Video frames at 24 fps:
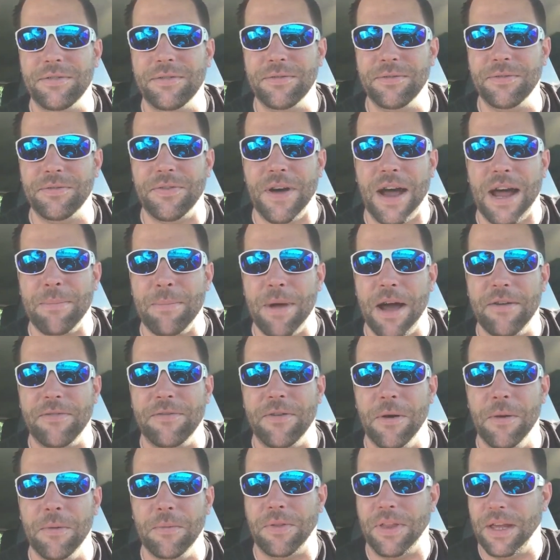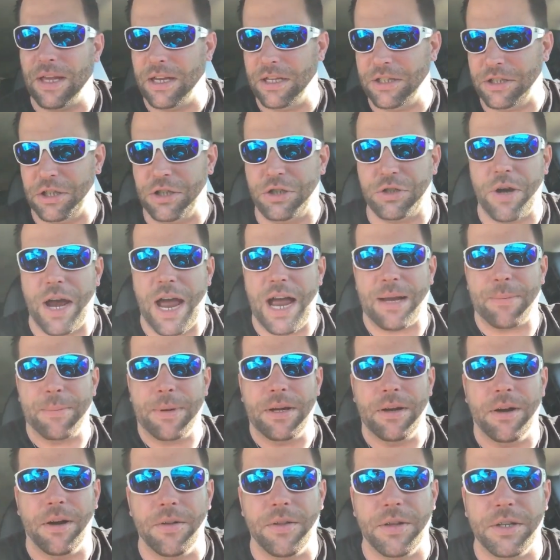Find My Phone thingy. She tracked me
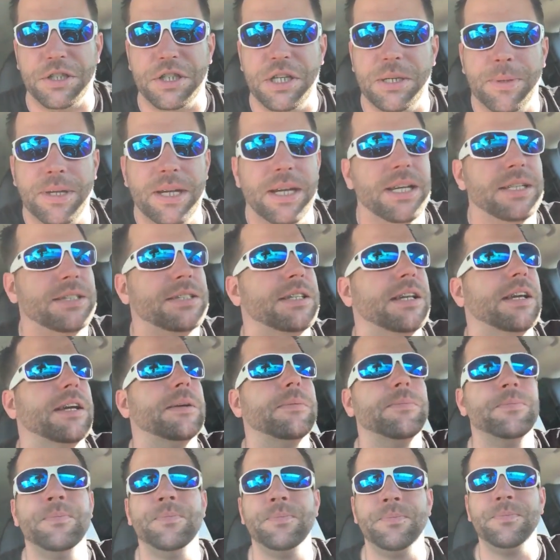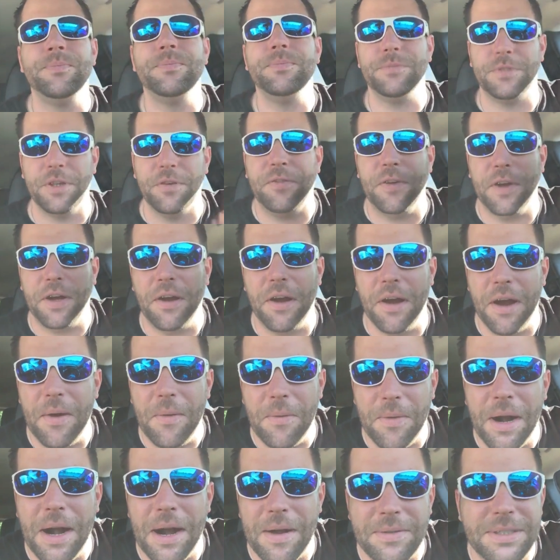on the GPS thing to figure out where
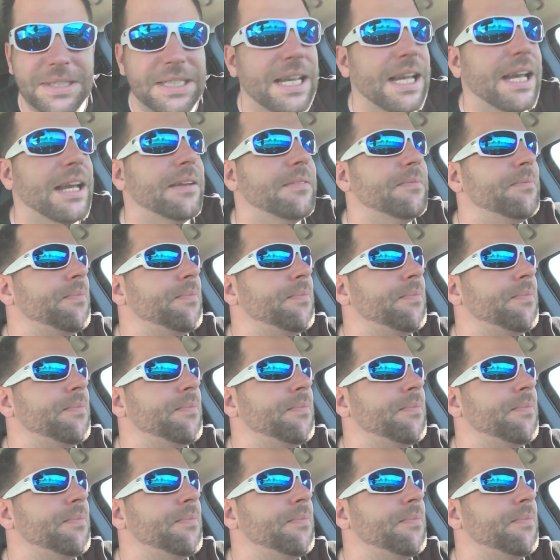I was at.